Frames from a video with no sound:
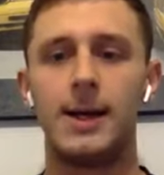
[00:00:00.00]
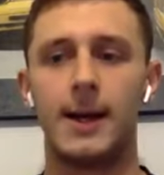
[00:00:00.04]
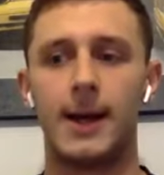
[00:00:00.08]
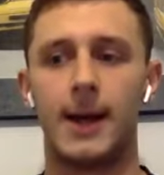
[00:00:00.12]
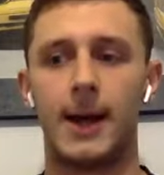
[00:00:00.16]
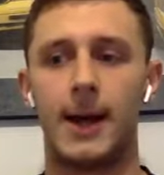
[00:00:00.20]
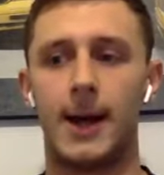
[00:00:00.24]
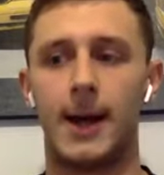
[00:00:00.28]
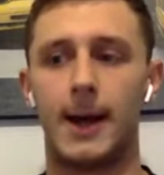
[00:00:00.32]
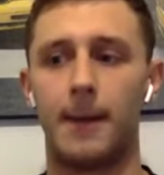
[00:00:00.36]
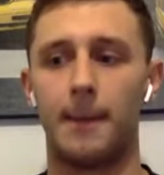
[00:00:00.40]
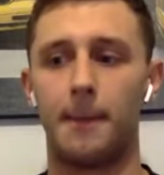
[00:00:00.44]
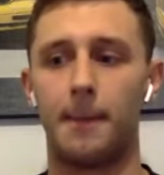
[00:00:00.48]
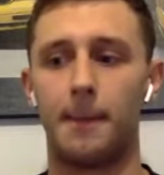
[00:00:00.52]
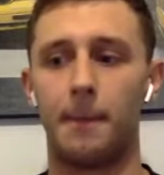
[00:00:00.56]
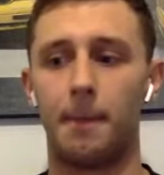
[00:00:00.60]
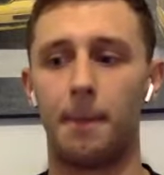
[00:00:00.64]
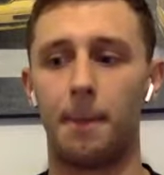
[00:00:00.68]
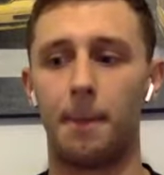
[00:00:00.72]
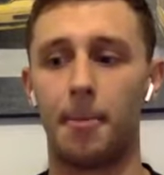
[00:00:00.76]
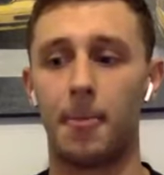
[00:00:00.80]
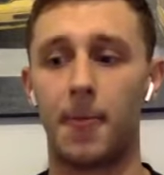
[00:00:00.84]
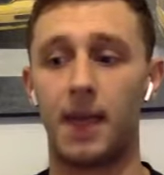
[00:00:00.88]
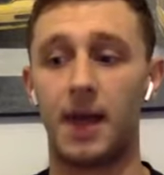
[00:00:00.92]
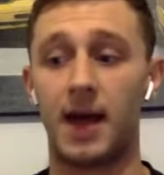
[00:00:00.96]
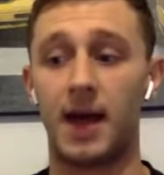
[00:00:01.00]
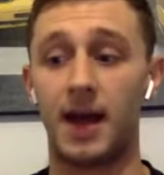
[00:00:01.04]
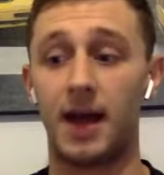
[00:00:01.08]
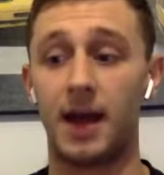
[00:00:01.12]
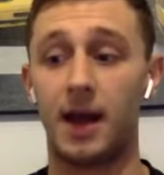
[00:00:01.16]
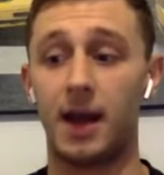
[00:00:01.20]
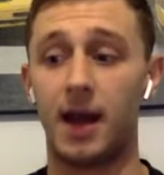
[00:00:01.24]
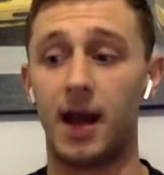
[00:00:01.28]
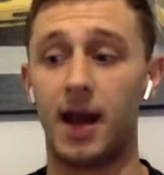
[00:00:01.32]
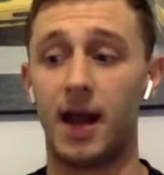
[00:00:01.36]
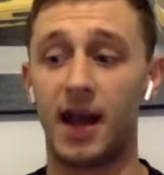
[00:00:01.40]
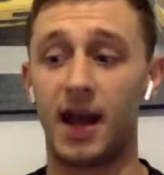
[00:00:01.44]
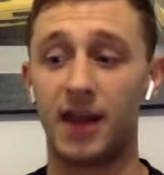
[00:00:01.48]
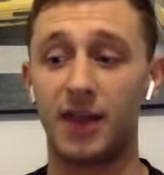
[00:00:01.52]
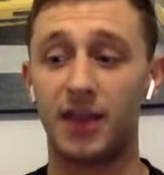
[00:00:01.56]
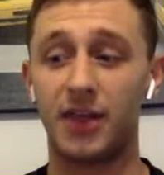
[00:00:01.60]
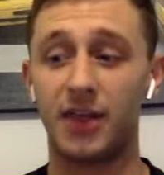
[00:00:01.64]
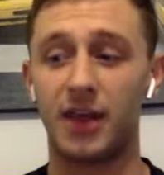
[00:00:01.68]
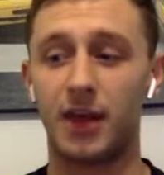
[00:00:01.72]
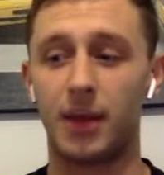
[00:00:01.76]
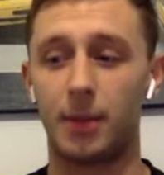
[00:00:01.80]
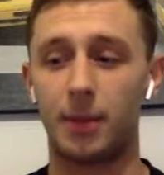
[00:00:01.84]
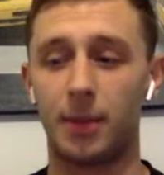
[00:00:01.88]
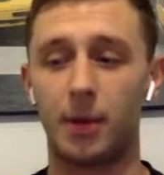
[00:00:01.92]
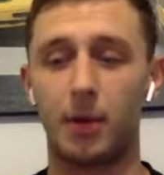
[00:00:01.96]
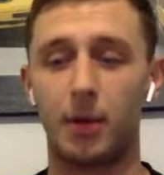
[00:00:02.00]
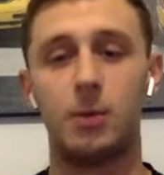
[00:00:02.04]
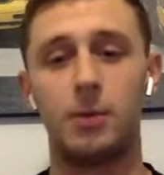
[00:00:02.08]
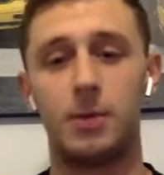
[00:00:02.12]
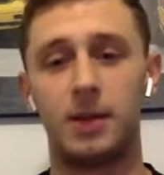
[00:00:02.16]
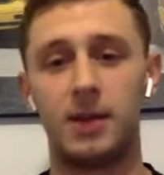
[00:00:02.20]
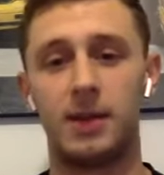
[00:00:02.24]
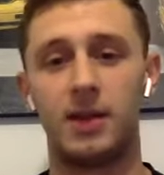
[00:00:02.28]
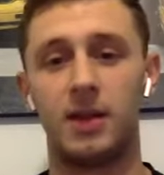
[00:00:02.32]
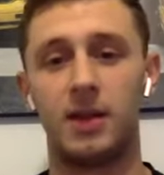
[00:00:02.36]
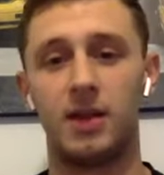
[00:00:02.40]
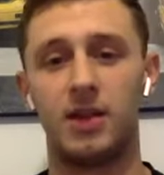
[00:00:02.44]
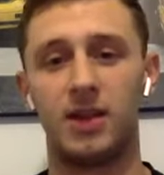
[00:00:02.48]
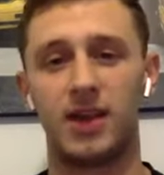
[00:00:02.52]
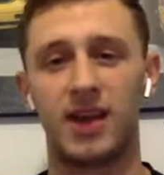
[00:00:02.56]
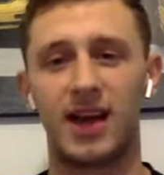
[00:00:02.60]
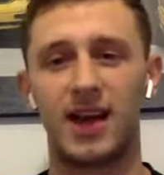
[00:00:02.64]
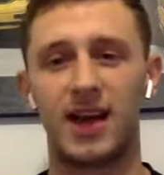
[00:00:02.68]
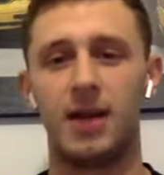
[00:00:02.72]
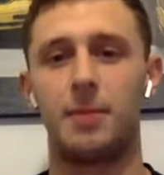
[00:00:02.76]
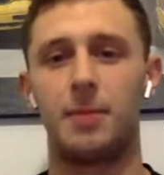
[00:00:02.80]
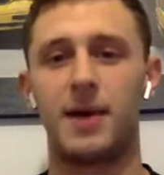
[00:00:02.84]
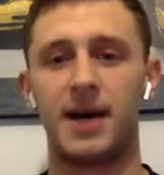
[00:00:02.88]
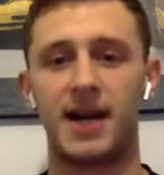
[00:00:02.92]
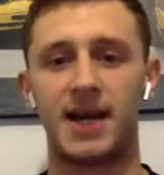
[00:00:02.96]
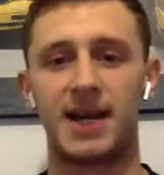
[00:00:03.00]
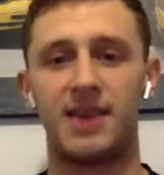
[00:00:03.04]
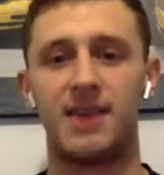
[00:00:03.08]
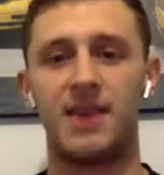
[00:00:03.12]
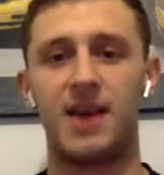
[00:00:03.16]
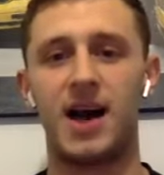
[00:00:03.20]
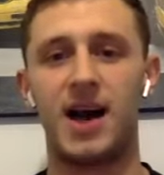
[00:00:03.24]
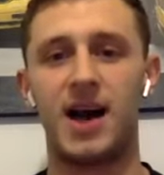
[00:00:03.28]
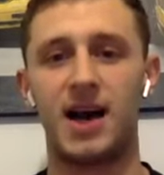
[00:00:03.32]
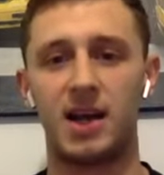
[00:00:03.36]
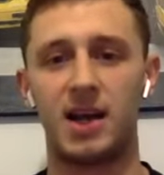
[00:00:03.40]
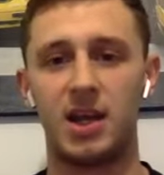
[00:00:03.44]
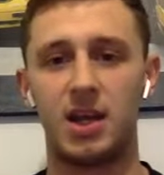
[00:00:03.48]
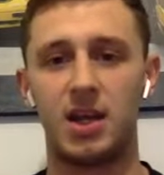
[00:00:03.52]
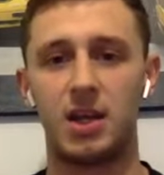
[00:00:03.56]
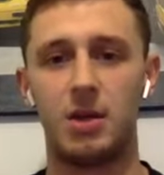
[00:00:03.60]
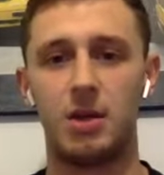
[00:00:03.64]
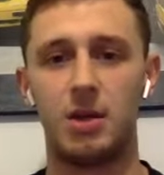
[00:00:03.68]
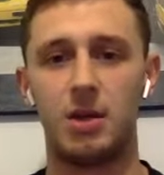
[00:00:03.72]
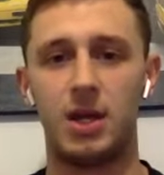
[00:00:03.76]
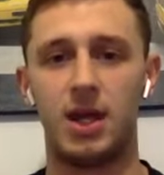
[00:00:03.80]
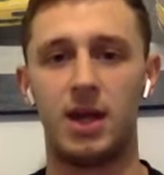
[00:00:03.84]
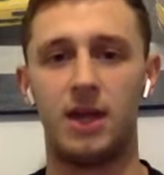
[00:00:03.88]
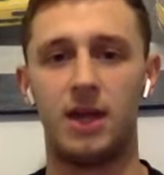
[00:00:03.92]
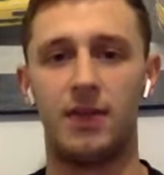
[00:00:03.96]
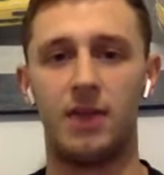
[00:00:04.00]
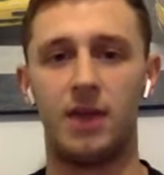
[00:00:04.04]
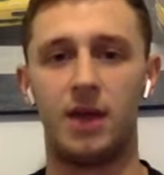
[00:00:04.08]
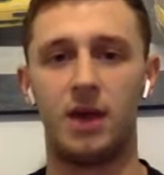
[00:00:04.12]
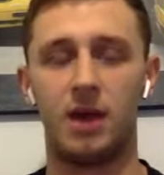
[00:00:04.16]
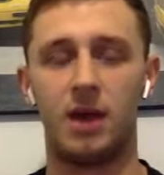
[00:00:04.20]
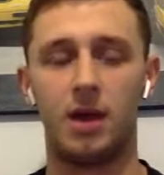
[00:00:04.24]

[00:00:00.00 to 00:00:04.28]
And I think probably the kind of backing that I had at uni and